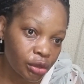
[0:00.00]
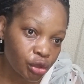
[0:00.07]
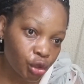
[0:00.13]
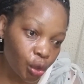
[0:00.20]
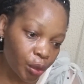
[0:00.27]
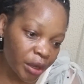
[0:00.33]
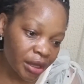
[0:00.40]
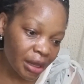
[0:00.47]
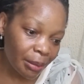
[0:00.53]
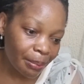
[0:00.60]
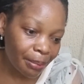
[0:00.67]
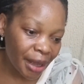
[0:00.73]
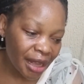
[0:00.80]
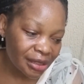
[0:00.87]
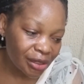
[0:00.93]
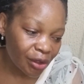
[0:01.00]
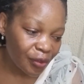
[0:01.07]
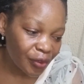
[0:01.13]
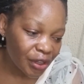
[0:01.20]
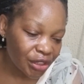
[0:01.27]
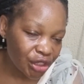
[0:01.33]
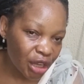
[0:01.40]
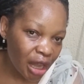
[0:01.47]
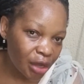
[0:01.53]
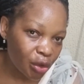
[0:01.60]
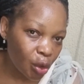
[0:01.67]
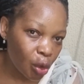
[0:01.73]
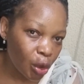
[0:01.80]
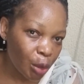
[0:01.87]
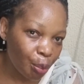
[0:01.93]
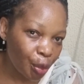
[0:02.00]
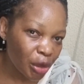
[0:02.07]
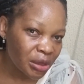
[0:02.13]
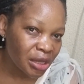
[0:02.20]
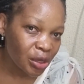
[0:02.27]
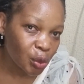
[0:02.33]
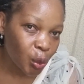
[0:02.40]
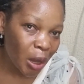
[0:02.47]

during the birth of a child, or a process